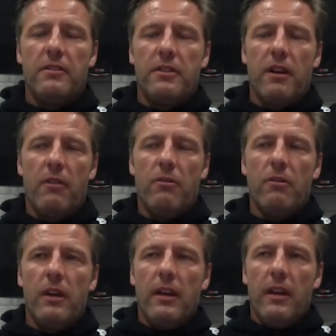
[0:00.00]

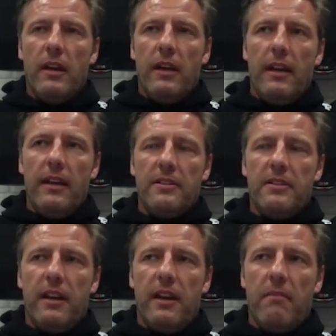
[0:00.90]
So
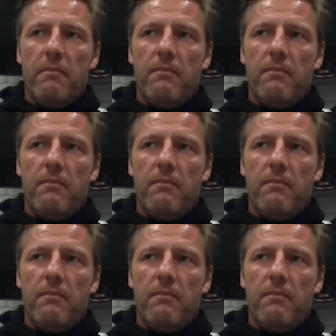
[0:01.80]
it's I